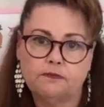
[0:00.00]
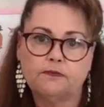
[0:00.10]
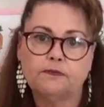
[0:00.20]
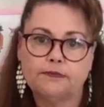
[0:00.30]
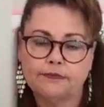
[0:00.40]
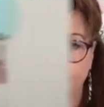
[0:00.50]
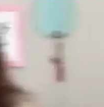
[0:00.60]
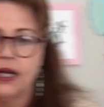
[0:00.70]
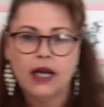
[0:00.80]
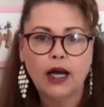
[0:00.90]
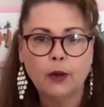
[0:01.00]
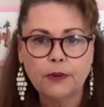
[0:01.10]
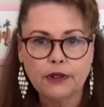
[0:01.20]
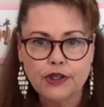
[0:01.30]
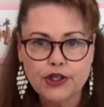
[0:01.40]
So, hope
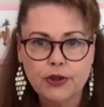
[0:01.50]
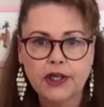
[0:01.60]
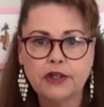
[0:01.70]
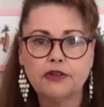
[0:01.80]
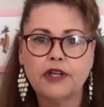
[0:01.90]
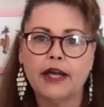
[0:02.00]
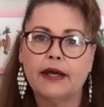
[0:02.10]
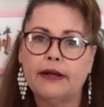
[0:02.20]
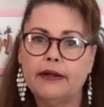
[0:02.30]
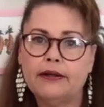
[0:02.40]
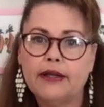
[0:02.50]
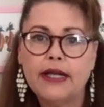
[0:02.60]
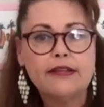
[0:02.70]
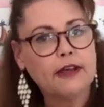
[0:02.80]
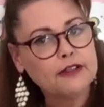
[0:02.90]
you're enjoying your day.
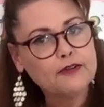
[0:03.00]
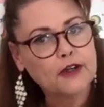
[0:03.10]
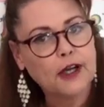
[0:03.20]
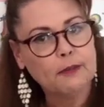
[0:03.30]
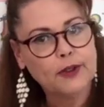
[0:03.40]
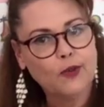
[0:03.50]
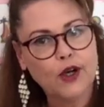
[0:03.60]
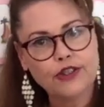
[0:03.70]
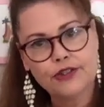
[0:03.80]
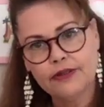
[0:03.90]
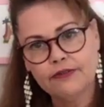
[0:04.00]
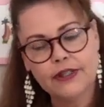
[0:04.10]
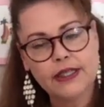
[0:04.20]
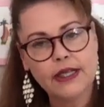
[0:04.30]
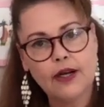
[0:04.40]
Thanks for coming and watching the
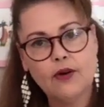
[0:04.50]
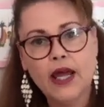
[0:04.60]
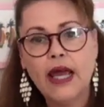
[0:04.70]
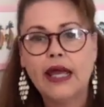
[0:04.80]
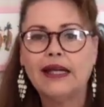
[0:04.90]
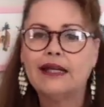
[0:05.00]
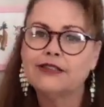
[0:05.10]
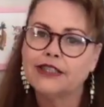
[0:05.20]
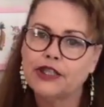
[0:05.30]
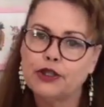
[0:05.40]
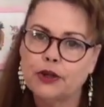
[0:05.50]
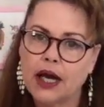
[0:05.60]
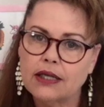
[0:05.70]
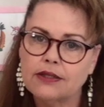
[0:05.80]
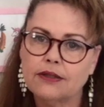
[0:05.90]
video, and I'll see you
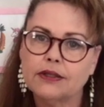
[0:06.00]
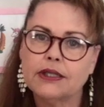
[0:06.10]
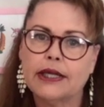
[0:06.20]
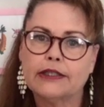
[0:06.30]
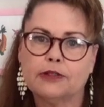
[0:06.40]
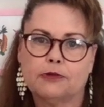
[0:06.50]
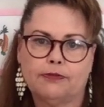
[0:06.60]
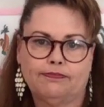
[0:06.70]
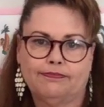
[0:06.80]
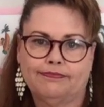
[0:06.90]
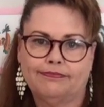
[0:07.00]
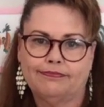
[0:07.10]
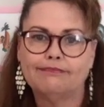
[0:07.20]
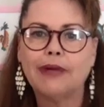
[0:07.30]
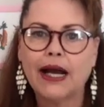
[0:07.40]
guys on the next one.
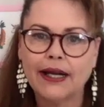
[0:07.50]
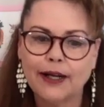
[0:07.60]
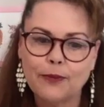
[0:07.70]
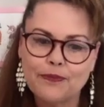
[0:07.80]
Bye now.